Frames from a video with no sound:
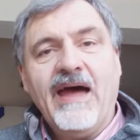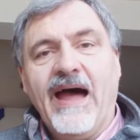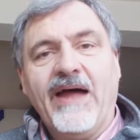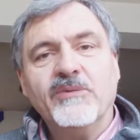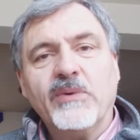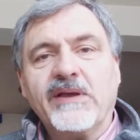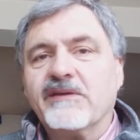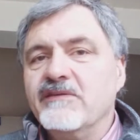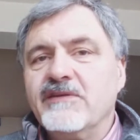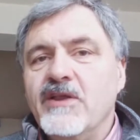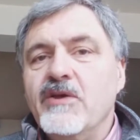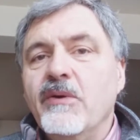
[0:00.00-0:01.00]
and we're
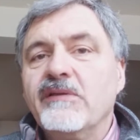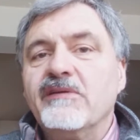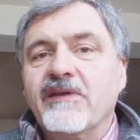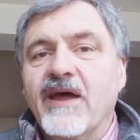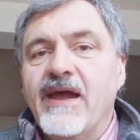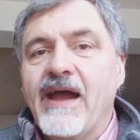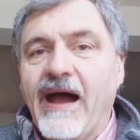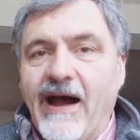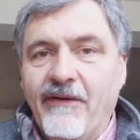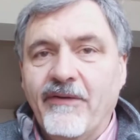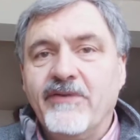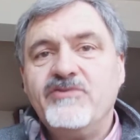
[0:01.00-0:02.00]
continuing today
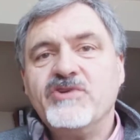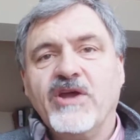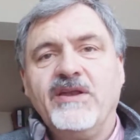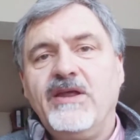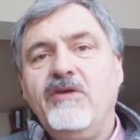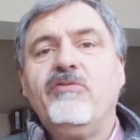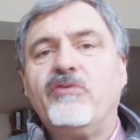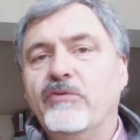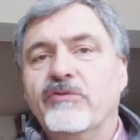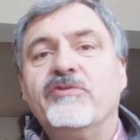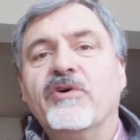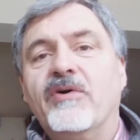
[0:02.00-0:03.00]
our journey through
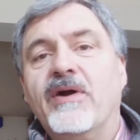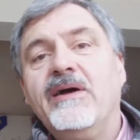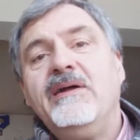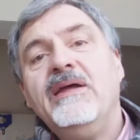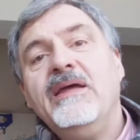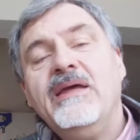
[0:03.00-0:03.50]
the Torah,